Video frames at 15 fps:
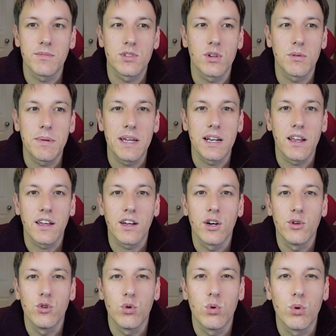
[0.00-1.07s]
so a bit like
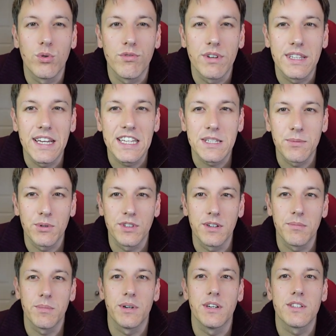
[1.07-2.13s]
our ordinary decimal
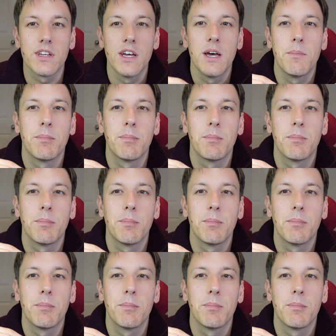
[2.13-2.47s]
numbers,